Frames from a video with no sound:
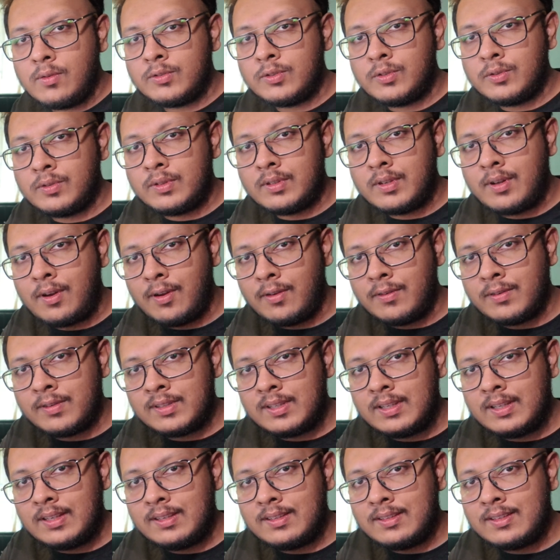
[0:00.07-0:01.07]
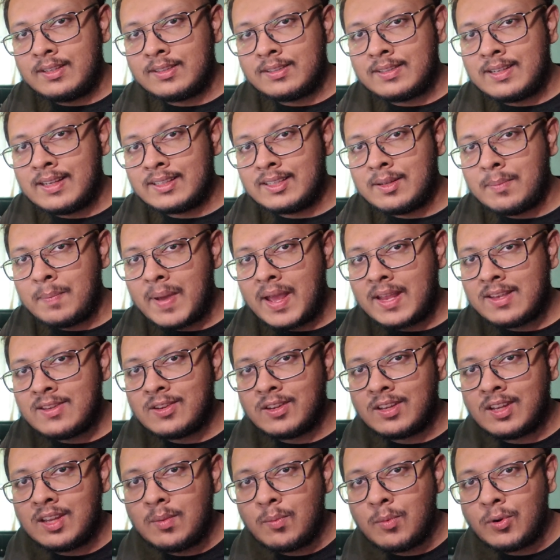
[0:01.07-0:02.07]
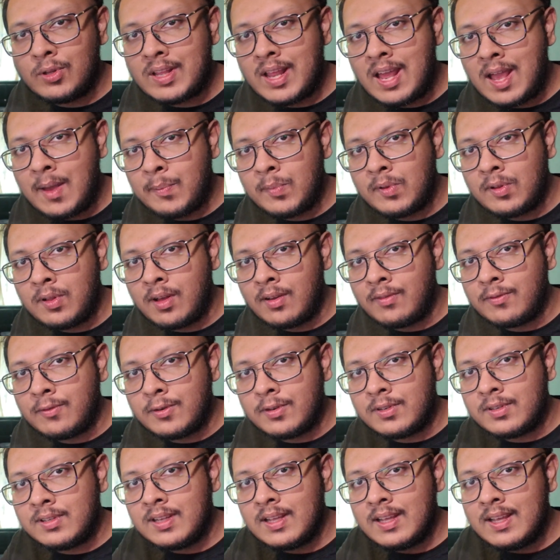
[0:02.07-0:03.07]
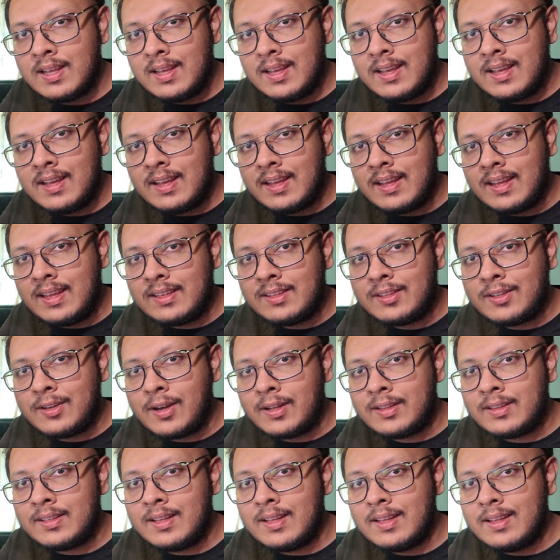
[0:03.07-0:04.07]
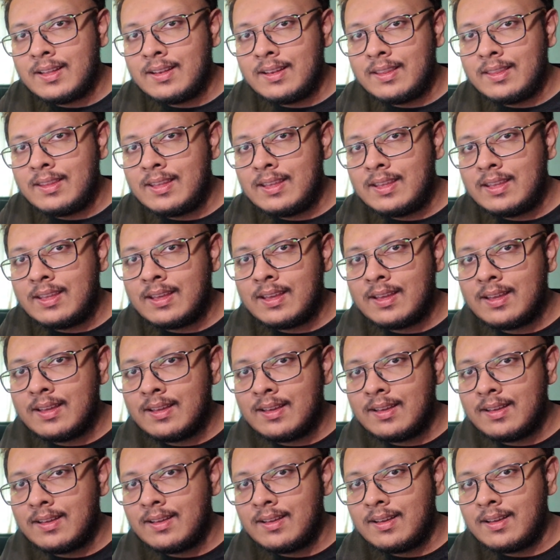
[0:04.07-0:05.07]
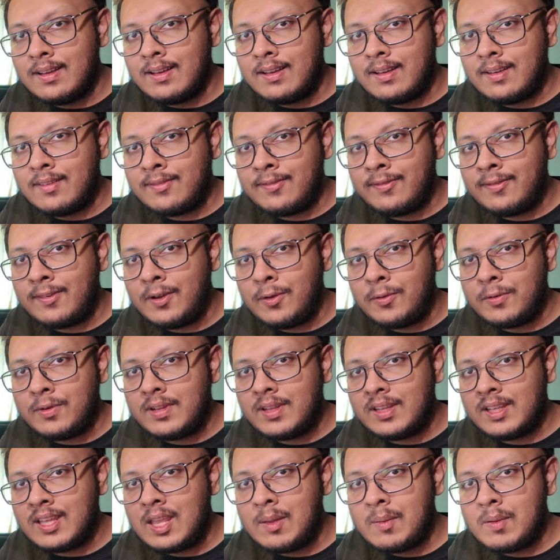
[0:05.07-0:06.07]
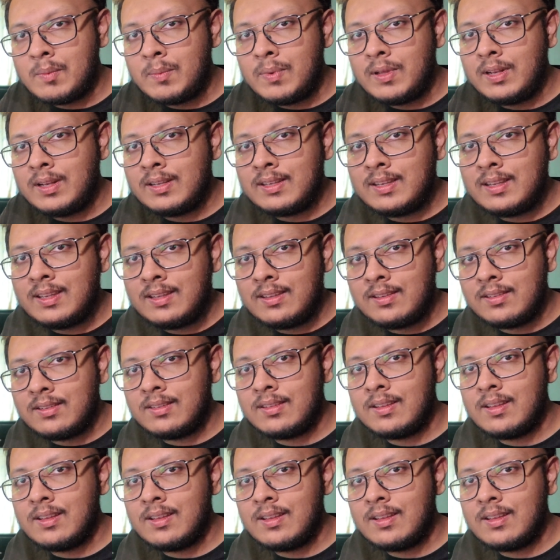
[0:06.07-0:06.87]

so it's obviously just like the Magic Keyboard that Apple offers. It's got the float capabilities.